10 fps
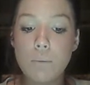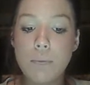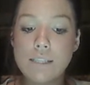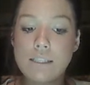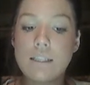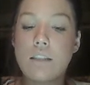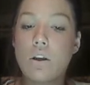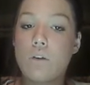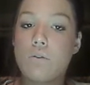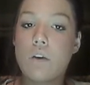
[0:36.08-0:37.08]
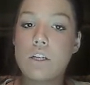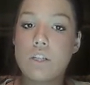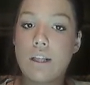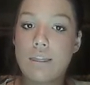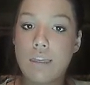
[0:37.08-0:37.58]
Basically, the
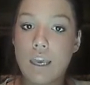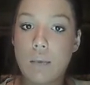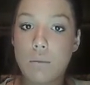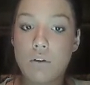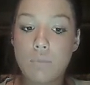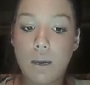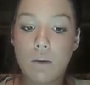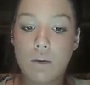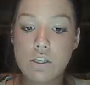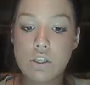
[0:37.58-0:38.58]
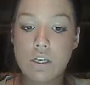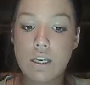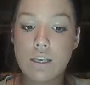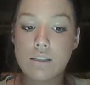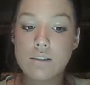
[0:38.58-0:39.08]
overarching theme of my question
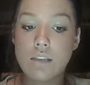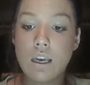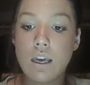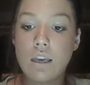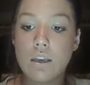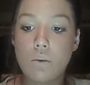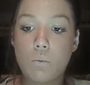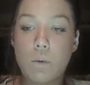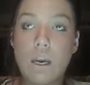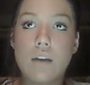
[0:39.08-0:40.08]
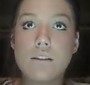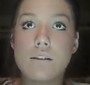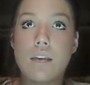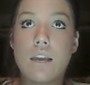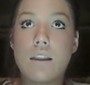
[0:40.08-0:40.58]
is we
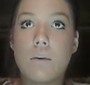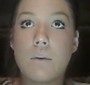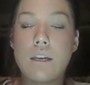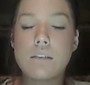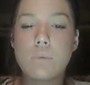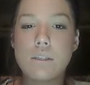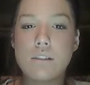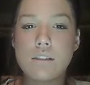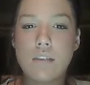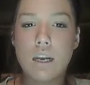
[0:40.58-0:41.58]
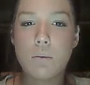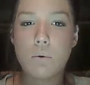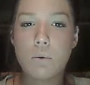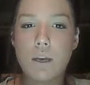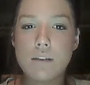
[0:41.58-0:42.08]
understand that we need to be sustainable,
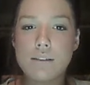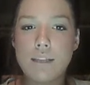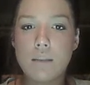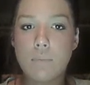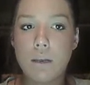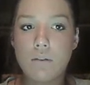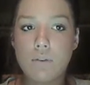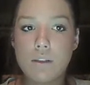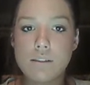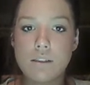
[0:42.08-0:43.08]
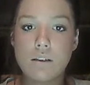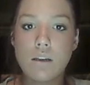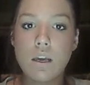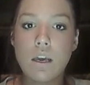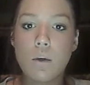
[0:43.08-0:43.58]
we understand the benefits and
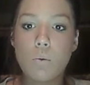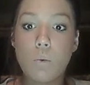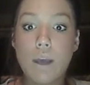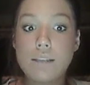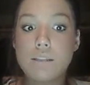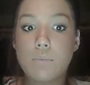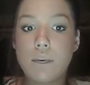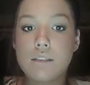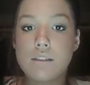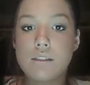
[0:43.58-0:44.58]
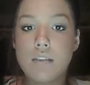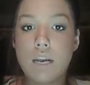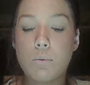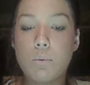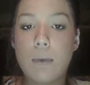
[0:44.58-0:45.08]
ways to be
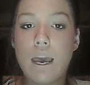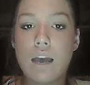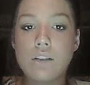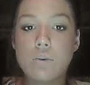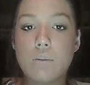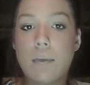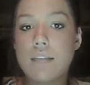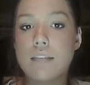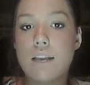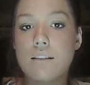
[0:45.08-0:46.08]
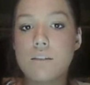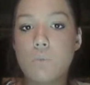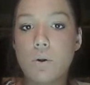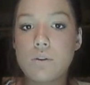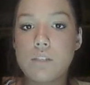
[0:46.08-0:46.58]
sustainable, but how do we maintain this
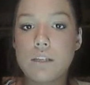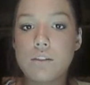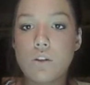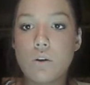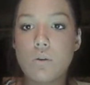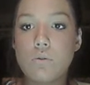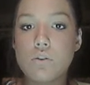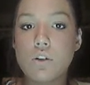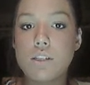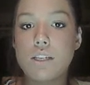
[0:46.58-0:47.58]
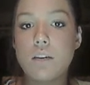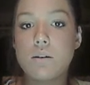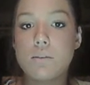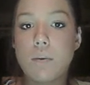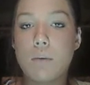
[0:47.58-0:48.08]
process? So students
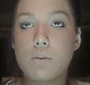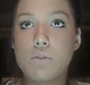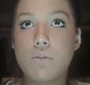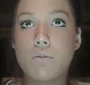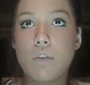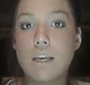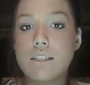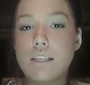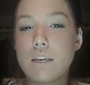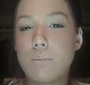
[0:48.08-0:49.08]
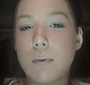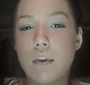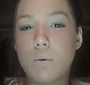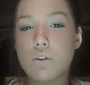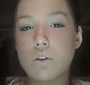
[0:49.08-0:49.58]
need to be able to reflect and
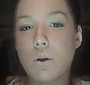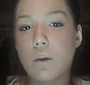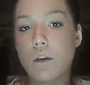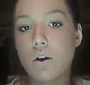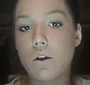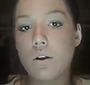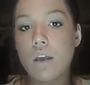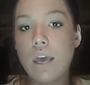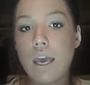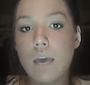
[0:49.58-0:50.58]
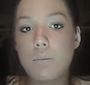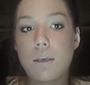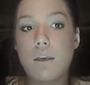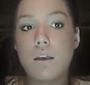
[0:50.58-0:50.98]
compare what's going on and